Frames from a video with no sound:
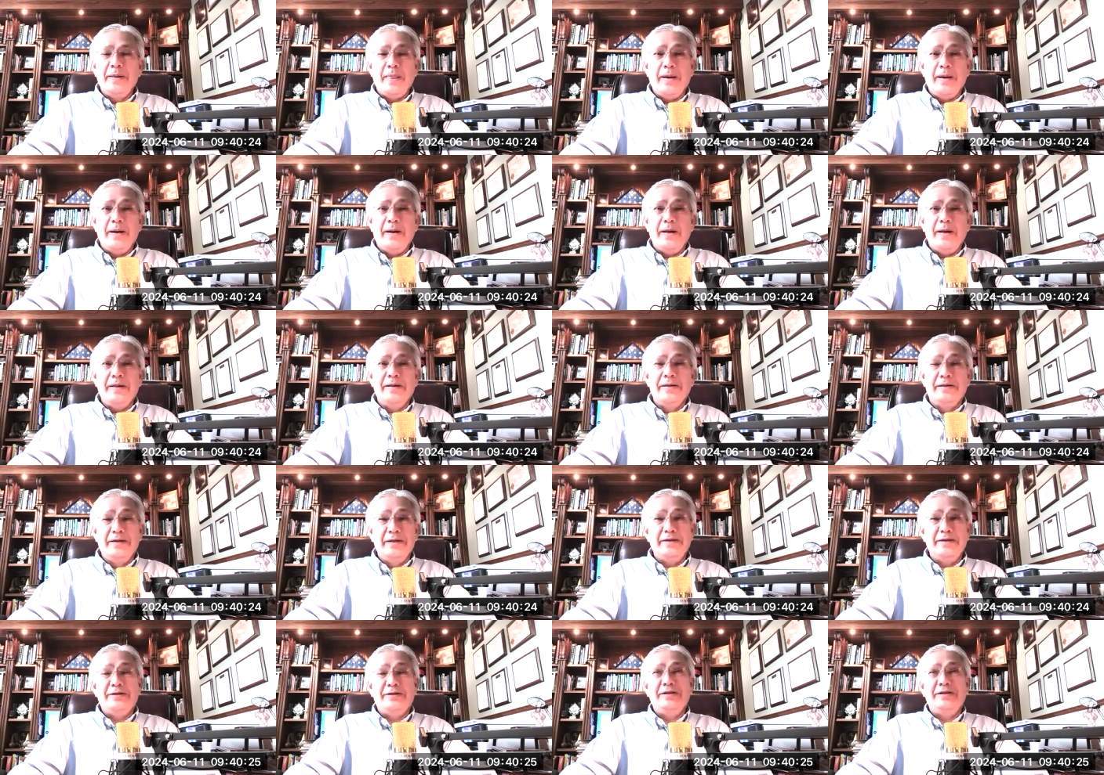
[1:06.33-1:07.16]
Uh,
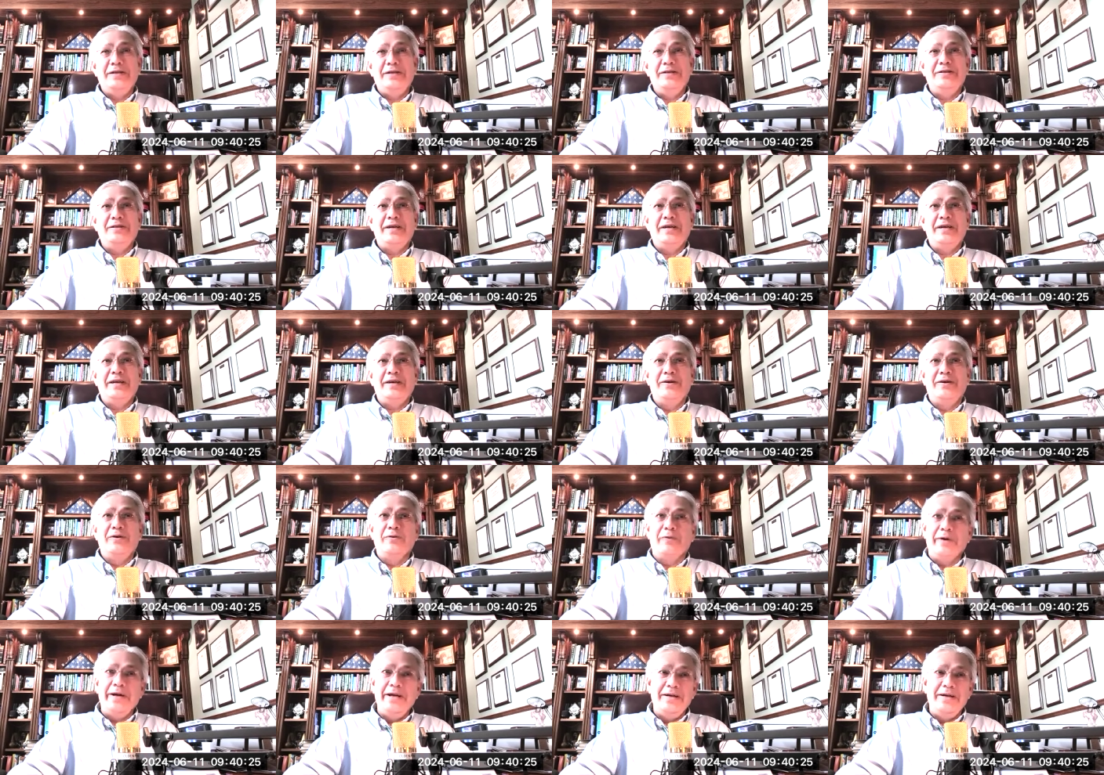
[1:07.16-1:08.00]
this is a
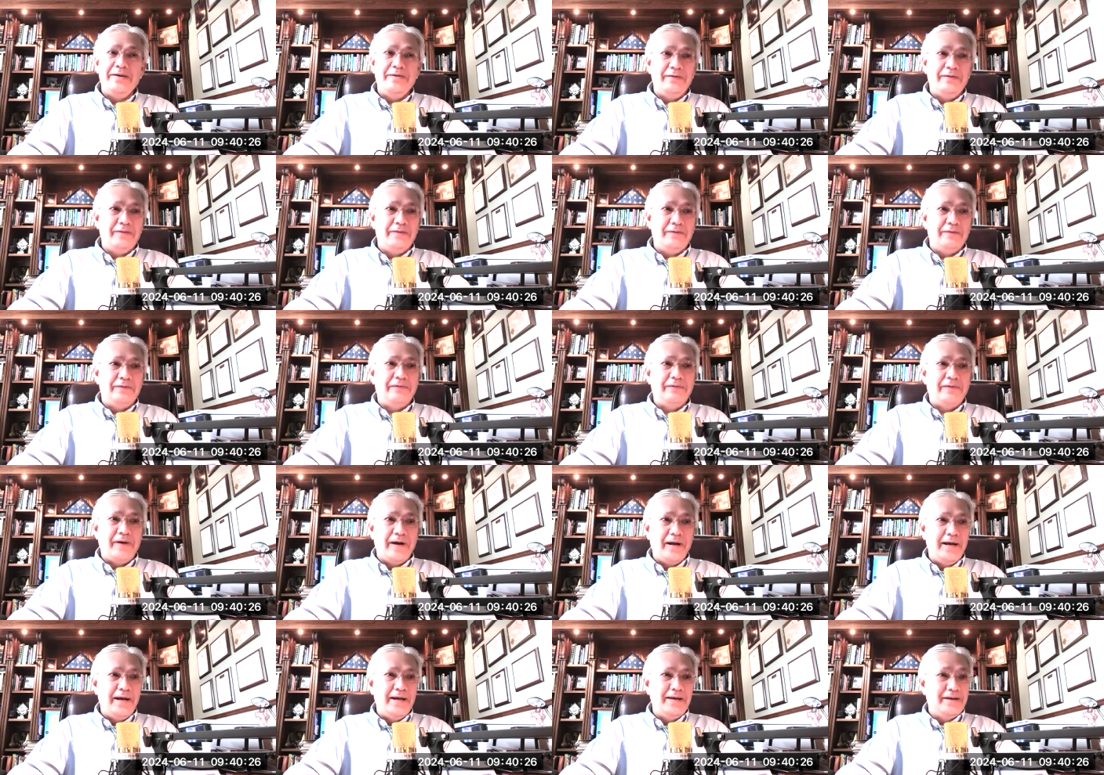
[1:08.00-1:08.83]
great
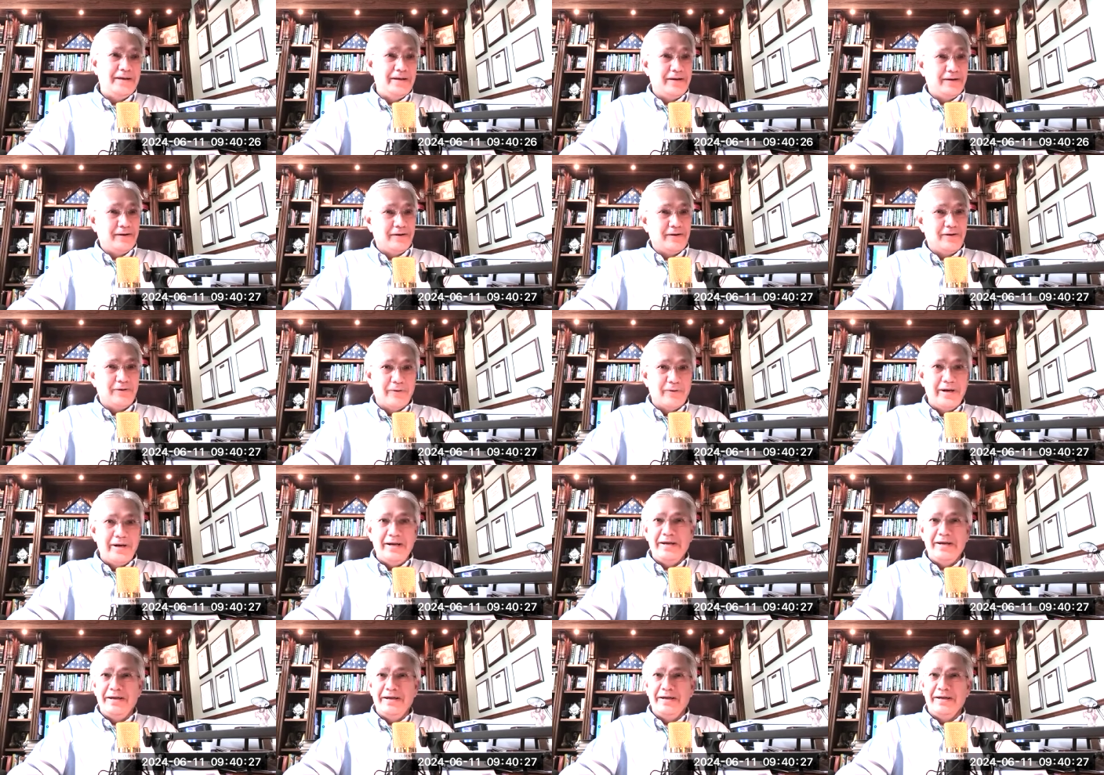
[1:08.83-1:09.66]
find and a
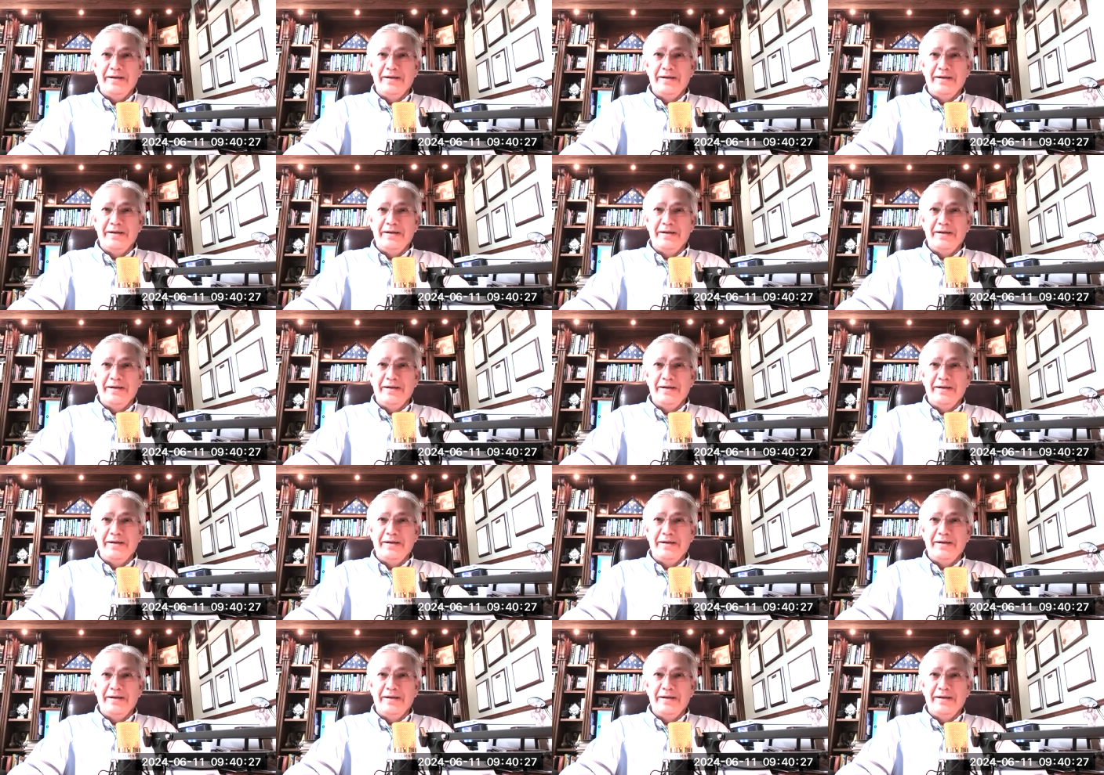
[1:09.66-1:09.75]
great